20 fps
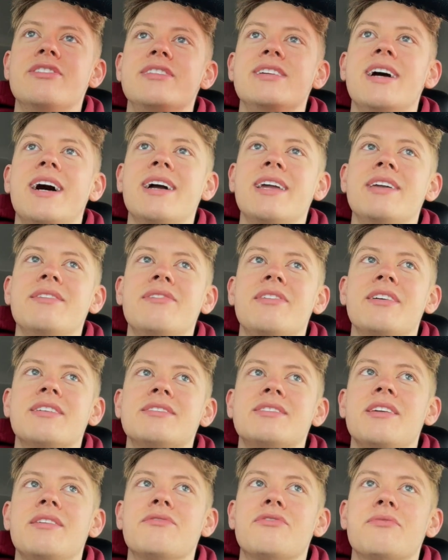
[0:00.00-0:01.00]
not giving us
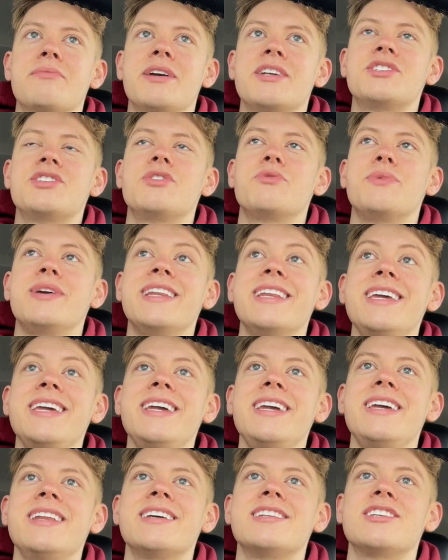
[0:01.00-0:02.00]
the information we
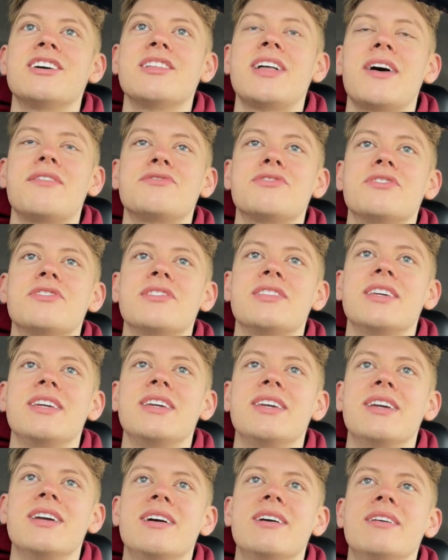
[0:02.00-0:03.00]
need until after
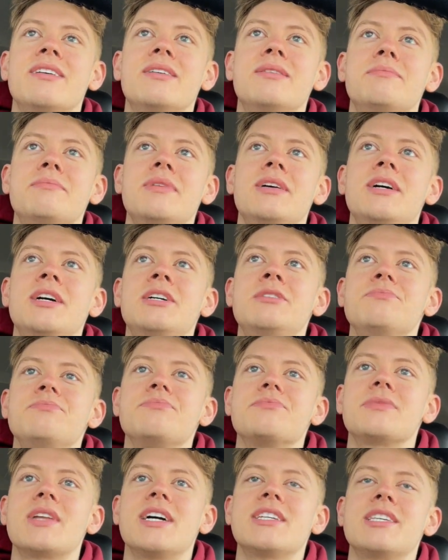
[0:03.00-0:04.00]
the
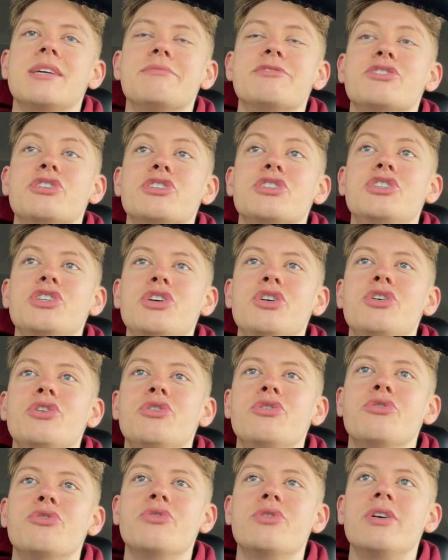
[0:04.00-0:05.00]
assignments are
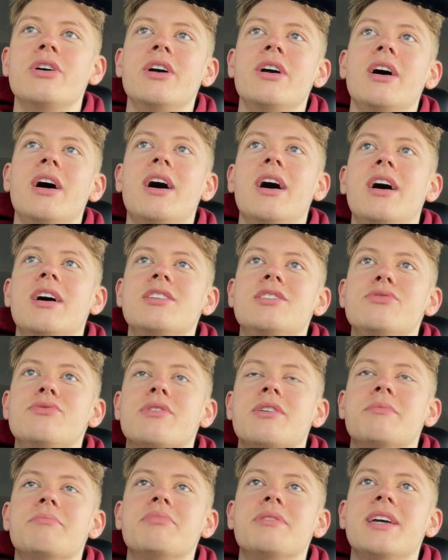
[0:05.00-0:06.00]
due to
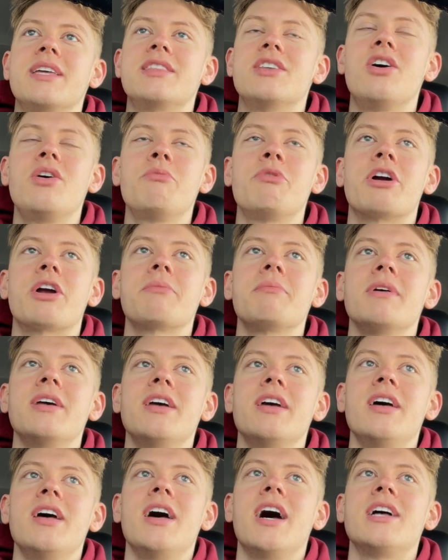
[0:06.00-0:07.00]
complete the homework.
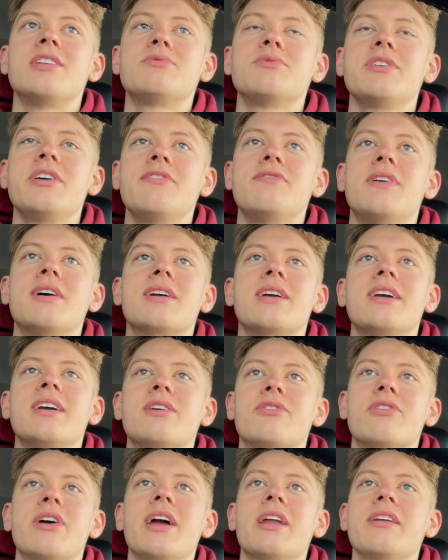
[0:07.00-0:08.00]
That's really
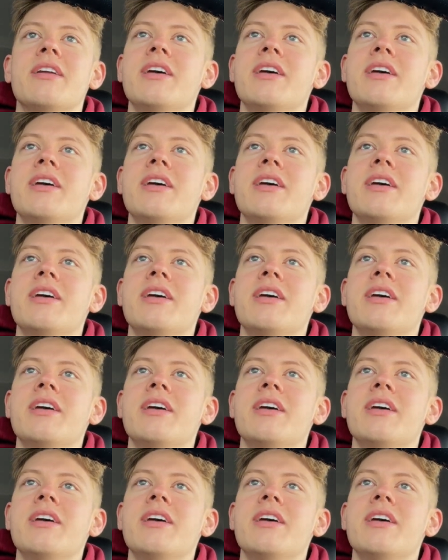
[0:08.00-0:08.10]
fucking great.